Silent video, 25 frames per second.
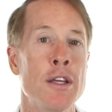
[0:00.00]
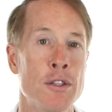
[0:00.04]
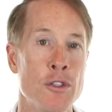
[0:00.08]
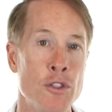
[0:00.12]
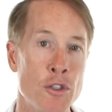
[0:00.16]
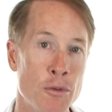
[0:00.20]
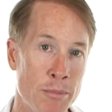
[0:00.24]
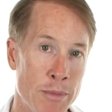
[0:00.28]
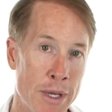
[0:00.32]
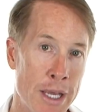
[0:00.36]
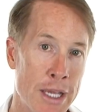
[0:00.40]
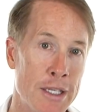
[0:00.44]

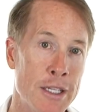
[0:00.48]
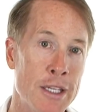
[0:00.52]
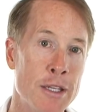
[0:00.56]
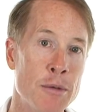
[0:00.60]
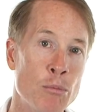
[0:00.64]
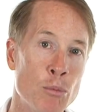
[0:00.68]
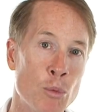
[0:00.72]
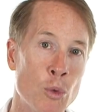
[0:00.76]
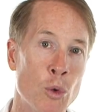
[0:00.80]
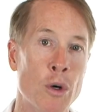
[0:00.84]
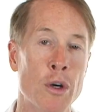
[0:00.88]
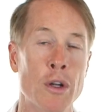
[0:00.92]
you may
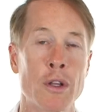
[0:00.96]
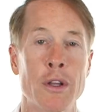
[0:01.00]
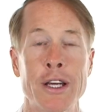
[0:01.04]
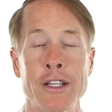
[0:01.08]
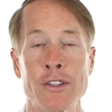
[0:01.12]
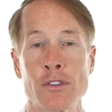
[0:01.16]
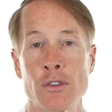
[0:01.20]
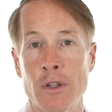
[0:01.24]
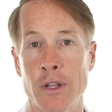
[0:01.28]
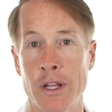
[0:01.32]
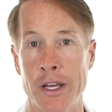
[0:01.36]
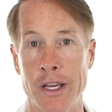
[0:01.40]
need more
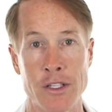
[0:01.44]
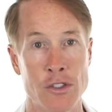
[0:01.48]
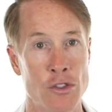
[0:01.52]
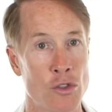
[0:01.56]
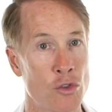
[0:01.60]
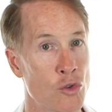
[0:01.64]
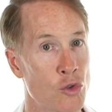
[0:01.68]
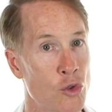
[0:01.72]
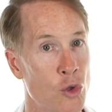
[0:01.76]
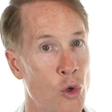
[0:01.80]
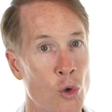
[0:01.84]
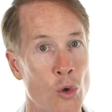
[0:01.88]
electrolyte.
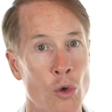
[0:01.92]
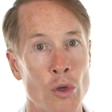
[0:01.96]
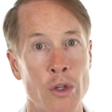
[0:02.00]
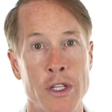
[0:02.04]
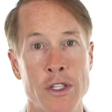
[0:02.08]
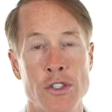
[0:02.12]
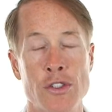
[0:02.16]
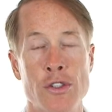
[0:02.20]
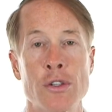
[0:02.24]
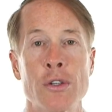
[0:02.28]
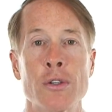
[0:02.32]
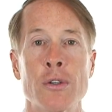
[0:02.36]

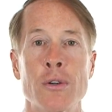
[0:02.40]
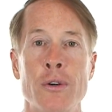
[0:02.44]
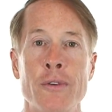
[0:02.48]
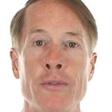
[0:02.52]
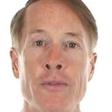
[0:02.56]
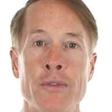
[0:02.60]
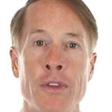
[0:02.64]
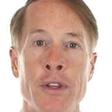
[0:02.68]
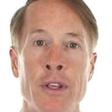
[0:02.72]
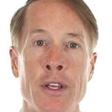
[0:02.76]
Totally true.